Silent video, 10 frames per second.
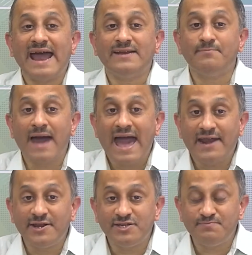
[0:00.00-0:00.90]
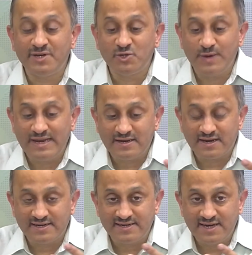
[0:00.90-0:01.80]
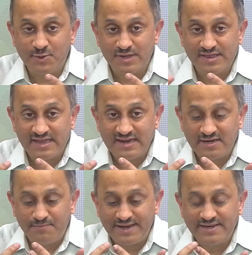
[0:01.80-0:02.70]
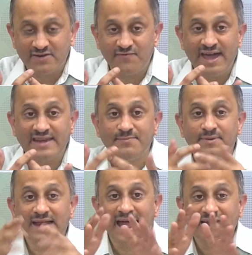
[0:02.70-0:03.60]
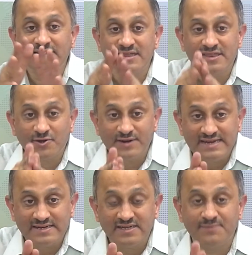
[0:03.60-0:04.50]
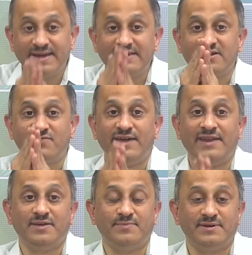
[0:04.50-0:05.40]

a marriage between continuous independent variable and discrete independent variable.